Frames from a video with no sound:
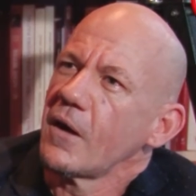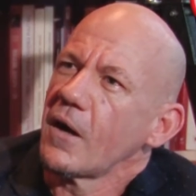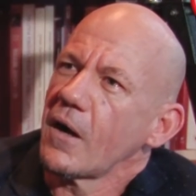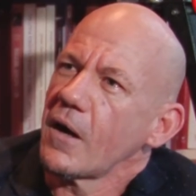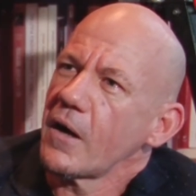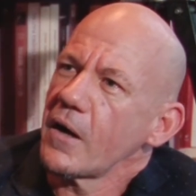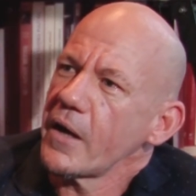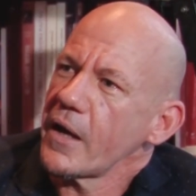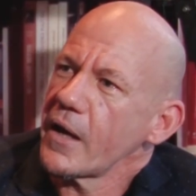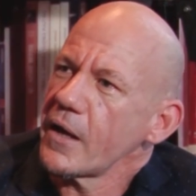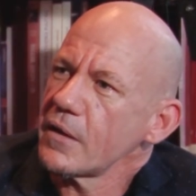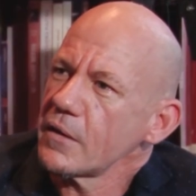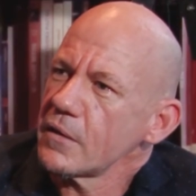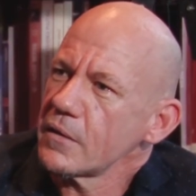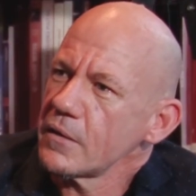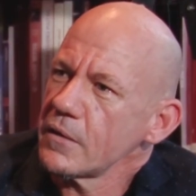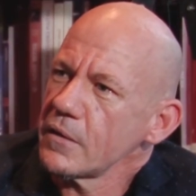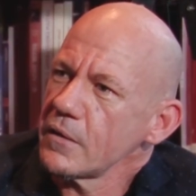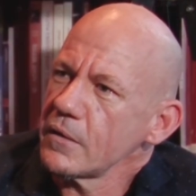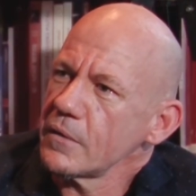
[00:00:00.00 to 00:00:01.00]
I had
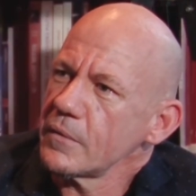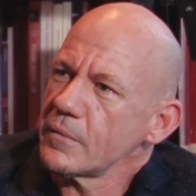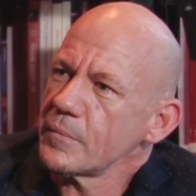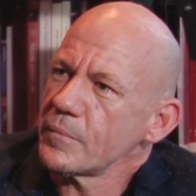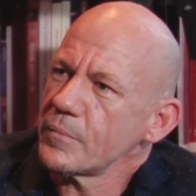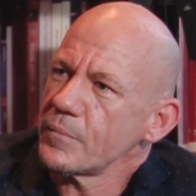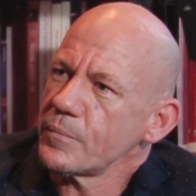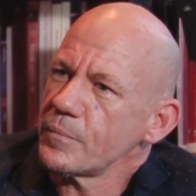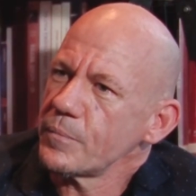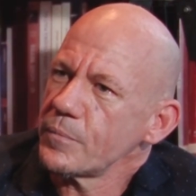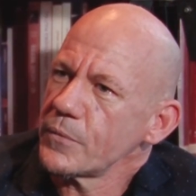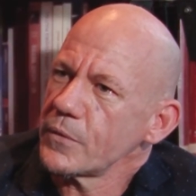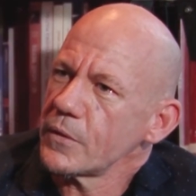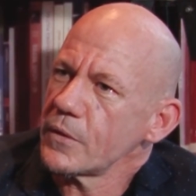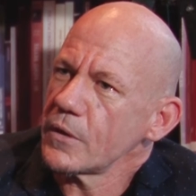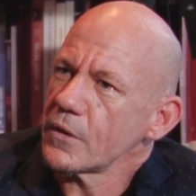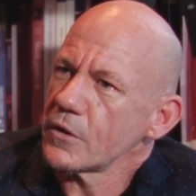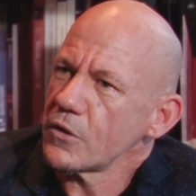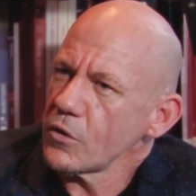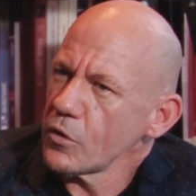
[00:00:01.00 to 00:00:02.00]
a
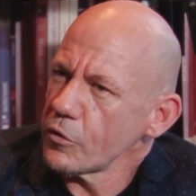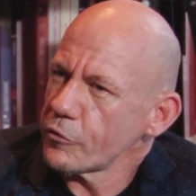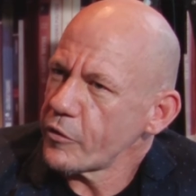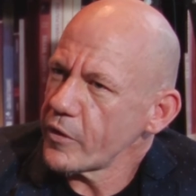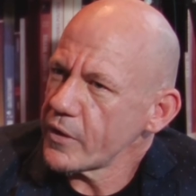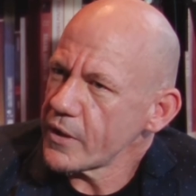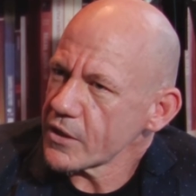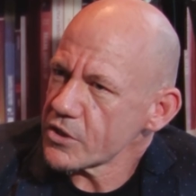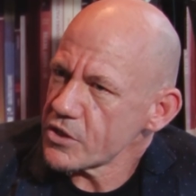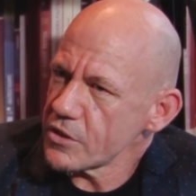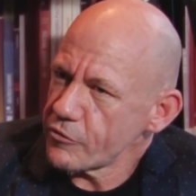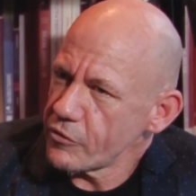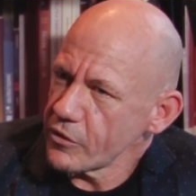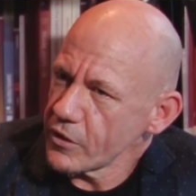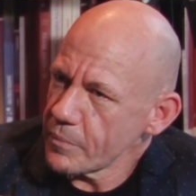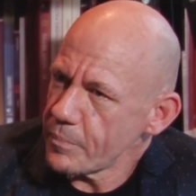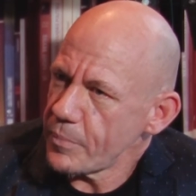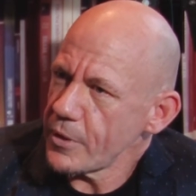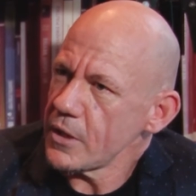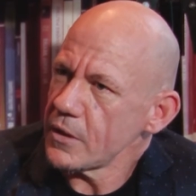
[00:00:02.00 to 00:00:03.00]
girlfriend, actually a
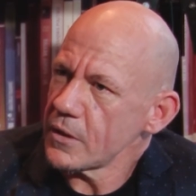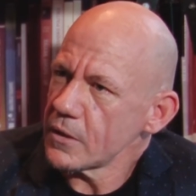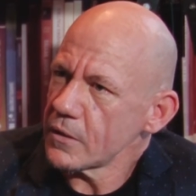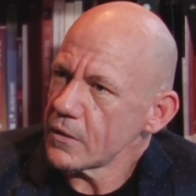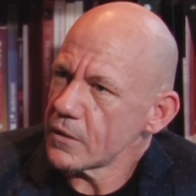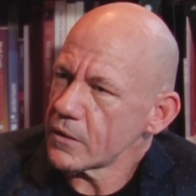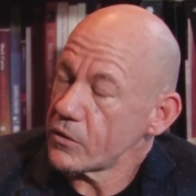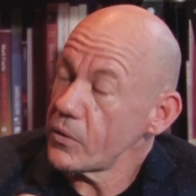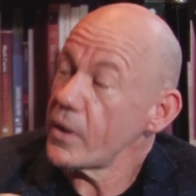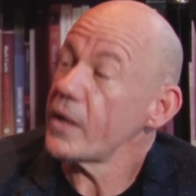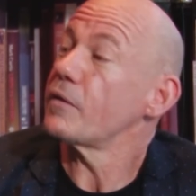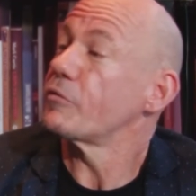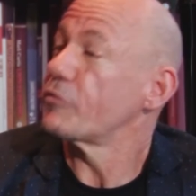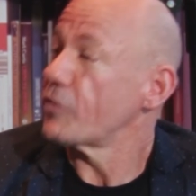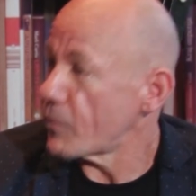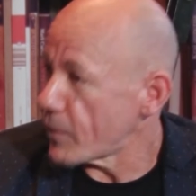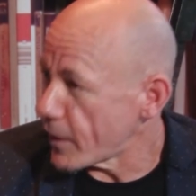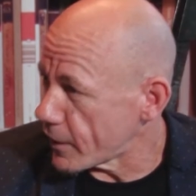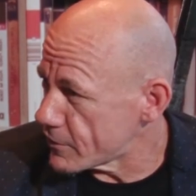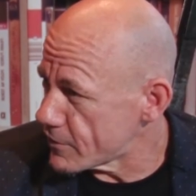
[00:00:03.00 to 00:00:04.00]
Filipina creative
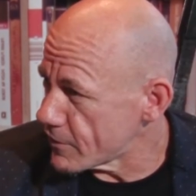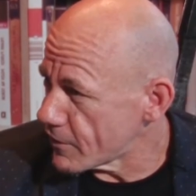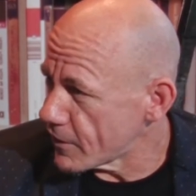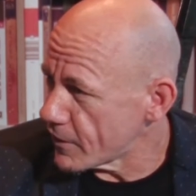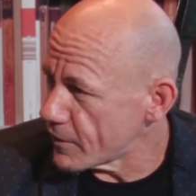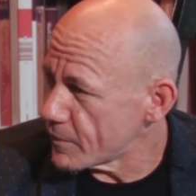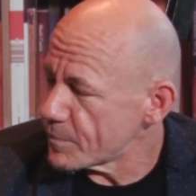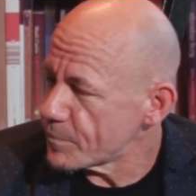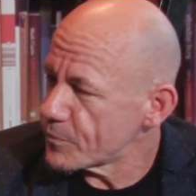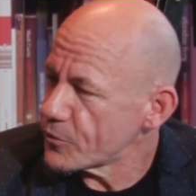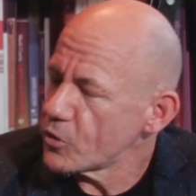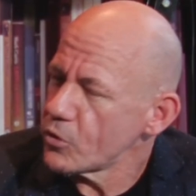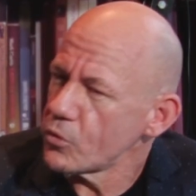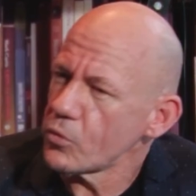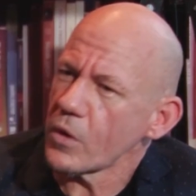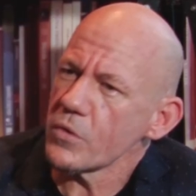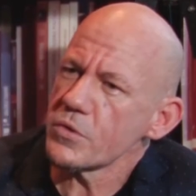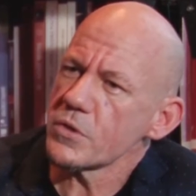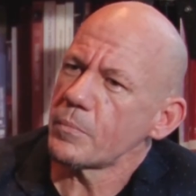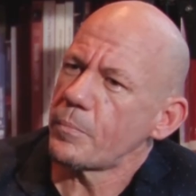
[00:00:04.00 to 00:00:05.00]
director, who
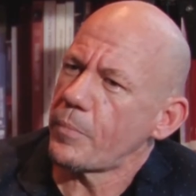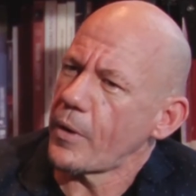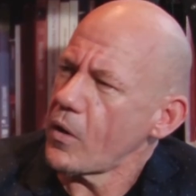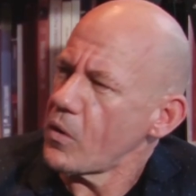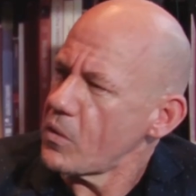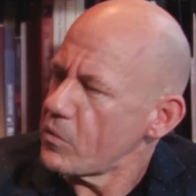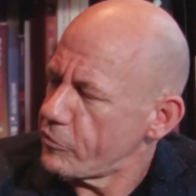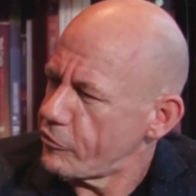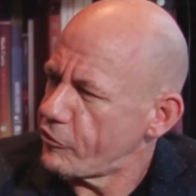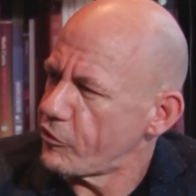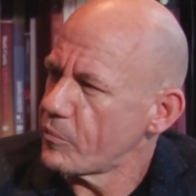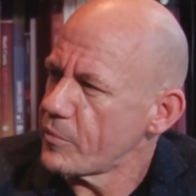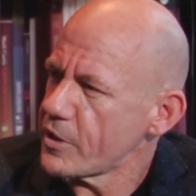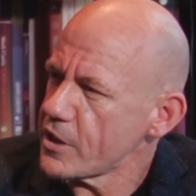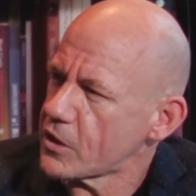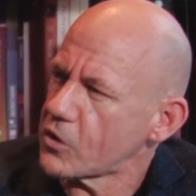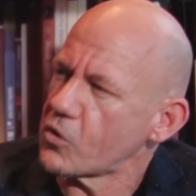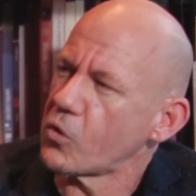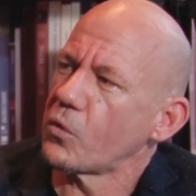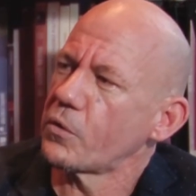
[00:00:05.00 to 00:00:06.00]
wrote a poem for me
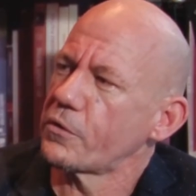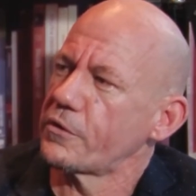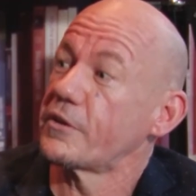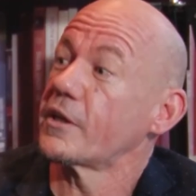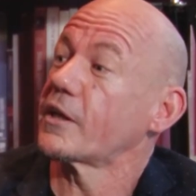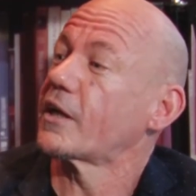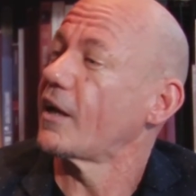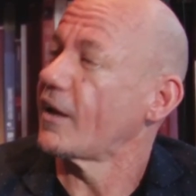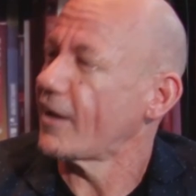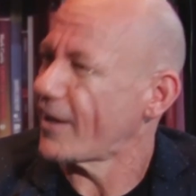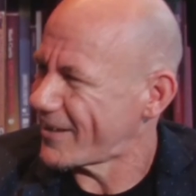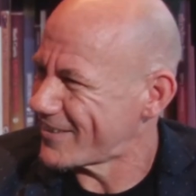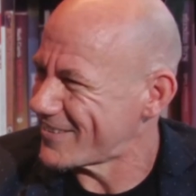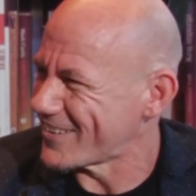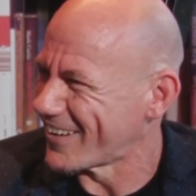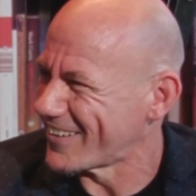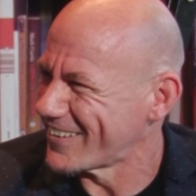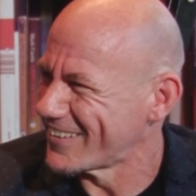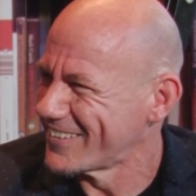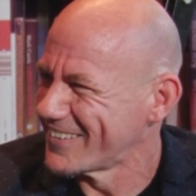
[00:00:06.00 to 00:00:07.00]
called The
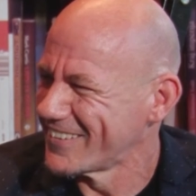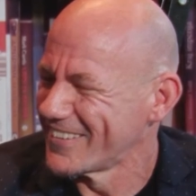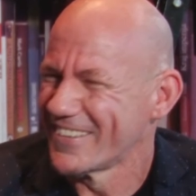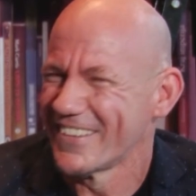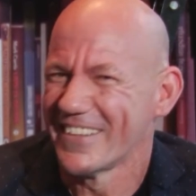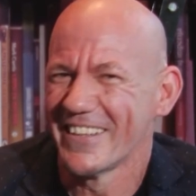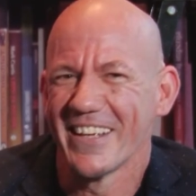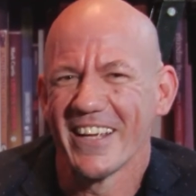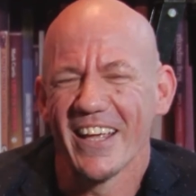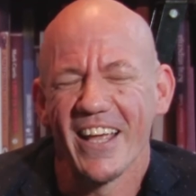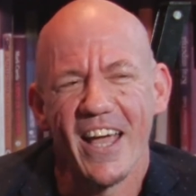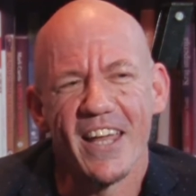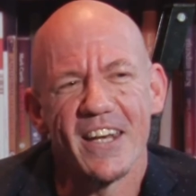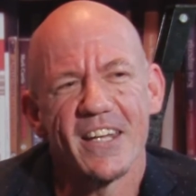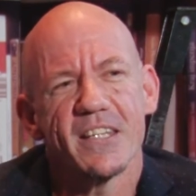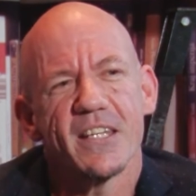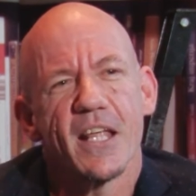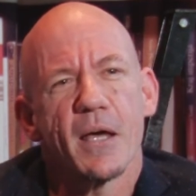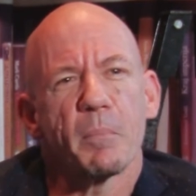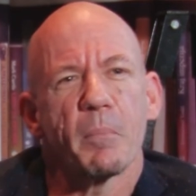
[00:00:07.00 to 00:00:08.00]
Collector. And
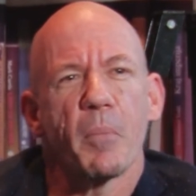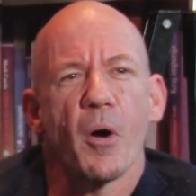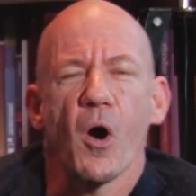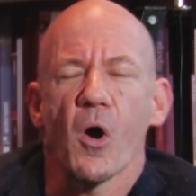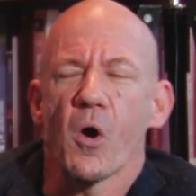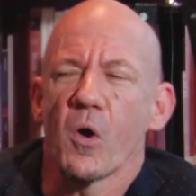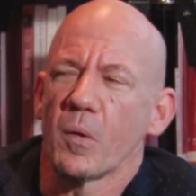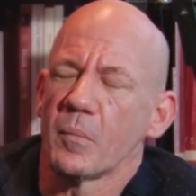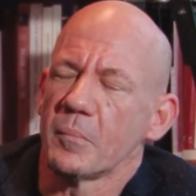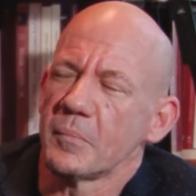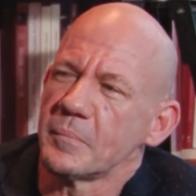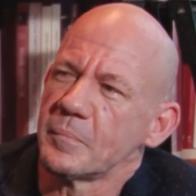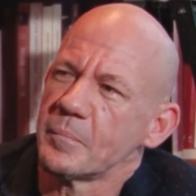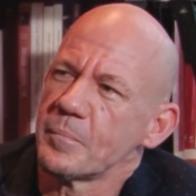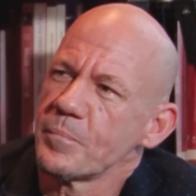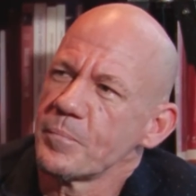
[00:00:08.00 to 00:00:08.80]
in that poem,